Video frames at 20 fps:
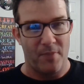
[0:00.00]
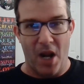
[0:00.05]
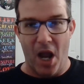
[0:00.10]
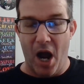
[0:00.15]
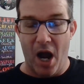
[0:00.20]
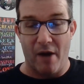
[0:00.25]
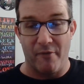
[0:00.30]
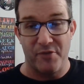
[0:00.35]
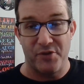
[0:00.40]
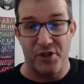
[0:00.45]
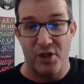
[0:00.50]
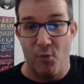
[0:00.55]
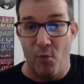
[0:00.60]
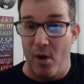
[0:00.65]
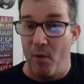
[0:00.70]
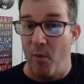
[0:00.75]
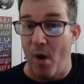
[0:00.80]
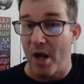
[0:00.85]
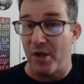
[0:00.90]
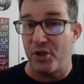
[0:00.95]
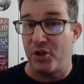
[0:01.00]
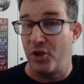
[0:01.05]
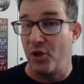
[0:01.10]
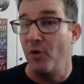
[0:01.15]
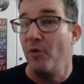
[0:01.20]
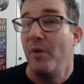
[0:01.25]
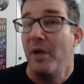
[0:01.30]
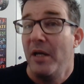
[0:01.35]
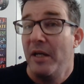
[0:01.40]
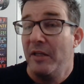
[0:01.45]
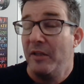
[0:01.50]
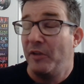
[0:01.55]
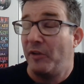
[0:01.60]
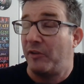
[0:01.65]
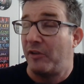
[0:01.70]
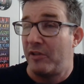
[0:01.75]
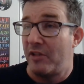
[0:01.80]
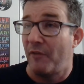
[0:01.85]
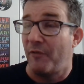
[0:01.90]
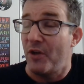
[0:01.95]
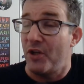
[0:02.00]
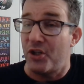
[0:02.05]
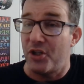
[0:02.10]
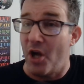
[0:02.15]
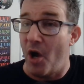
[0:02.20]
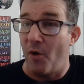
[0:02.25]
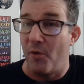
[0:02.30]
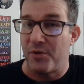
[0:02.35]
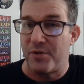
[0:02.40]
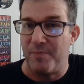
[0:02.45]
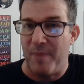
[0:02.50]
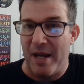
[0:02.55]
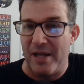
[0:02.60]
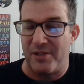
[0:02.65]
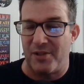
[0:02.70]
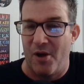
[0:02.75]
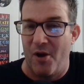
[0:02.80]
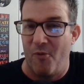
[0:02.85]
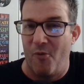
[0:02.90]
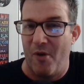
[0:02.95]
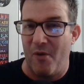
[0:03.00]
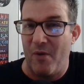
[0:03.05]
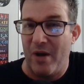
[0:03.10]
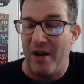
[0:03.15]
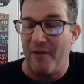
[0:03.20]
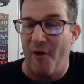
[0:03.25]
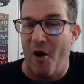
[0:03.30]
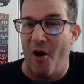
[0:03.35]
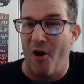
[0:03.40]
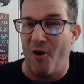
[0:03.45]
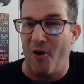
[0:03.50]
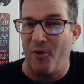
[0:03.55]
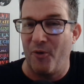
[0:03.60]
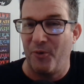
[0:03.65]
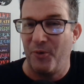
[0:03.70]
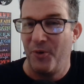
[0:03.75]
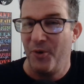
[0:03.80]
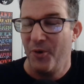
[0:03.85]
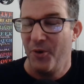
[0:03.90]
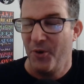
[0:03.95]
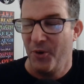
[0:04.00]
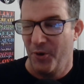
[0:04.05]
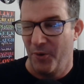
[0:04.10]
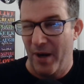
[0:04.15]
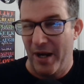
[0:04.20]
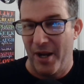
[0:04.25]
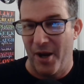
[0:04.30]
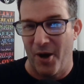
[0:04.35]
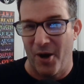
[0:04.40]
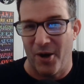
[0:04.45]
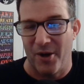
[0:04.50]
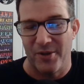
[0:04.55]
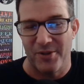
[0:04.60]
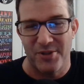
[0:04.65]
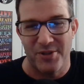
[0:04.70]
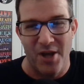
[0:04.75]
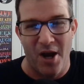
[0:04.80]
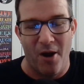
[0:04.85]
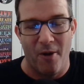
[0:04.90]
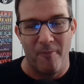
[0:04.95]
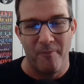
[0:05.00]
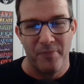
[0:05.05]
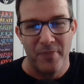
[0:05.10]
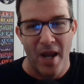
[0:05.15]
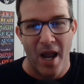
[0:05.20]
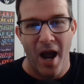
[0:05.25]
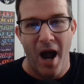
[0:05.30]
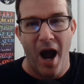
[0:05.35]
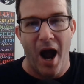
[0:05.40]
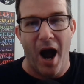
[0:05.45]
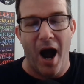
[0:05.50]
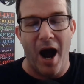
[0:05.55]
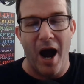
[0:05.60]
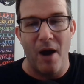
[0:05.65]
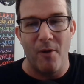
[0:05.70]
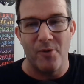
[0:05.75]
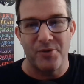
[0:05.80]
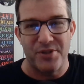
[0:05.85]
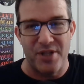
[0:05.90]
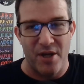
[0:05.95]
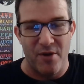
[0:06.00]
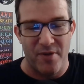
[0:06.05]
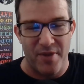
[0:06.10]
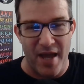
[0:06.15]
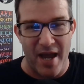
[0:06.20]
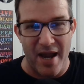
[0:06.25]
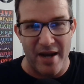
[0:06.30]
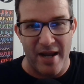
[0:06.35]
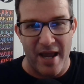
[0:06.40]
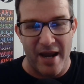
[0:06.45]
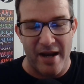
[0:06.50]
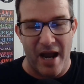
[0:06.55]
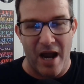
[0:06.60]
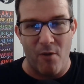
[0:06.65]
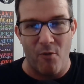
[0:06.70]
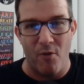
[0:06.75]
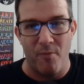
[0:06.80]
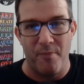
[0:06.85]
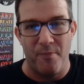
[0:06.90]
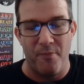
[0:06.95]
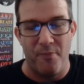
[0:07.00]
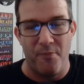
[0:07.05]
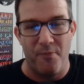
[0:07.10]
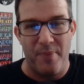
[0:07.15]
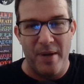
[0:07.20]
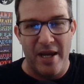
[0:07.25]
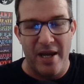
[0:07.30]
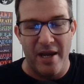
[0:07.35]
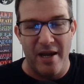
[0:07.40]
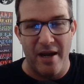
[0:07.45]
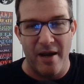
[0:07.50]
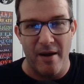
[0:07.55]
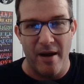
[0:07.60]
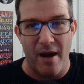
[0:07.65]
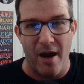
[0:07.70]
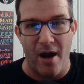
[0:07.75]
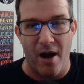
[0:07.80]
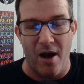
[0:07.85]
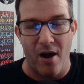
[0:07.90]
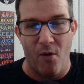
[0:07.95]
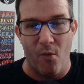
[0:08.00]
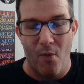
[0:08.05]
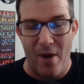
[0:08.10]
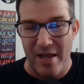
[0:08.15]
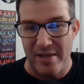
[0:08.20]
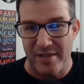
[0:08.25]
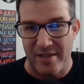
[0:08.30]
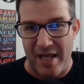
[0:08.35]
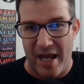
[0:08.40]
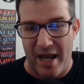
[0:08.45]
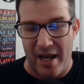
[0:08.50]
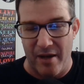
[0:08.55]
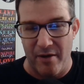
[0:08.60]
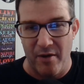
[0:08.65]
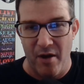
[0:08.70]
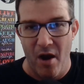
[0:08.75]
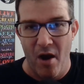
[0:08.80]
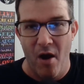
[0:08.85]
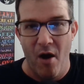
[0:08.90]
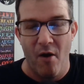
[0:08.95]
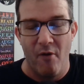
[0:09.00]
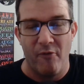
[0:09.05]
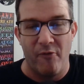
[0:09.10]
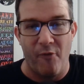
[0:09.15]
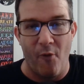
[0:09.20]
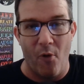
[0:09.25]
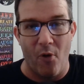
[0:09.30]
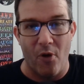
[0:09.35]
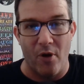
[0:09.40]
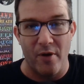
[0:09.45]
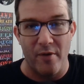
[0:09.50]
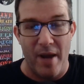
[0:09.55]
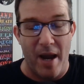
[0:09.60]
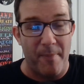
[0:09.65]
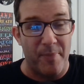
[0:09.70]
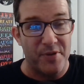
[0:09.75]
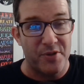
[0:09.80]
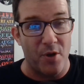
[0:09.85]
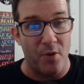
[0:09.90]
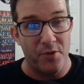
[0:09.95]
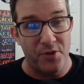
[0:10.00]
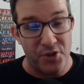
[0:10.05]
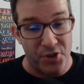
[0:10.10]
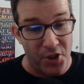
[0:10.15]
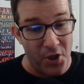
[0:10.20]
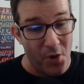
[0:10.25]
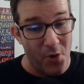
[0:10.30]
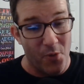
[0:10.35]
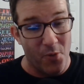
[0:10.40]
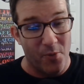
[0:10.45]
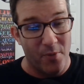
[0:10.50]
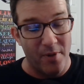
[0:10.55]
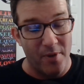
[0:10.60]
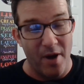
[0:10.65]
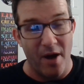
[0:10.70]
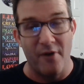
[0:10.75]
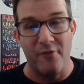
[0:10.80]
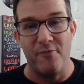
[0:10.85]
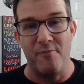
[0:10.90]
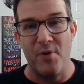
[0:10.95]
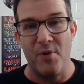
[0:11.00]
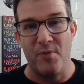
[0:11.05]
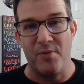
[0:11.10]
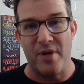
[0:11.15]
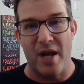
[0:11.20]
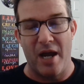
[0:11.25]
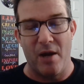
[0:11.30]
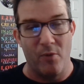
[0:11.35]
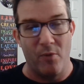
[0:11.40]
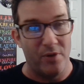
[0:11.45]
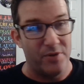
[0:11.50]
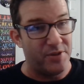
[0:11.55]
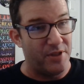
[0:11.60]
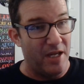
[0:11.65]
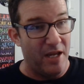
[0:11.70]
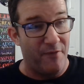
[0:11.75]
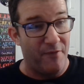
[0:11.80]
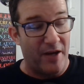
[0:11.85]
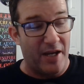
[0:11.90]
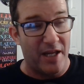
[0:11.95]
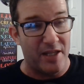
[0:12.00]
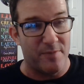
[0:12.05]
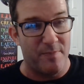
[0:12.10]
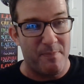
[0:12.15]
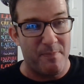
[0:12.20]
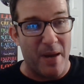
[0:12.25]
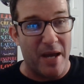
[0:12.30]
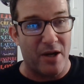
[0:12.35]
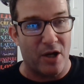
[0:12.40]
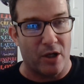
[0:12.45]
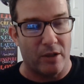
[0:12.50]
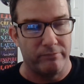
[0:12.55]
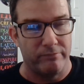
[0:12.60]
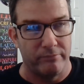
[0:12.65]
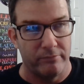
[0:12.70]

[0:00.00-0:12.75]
Obviously, we watched two different shows based on what I've already heard. So I will see you then, and I will be uh, Wednesday for episode two of Moon Knight. We'll see if it gets better.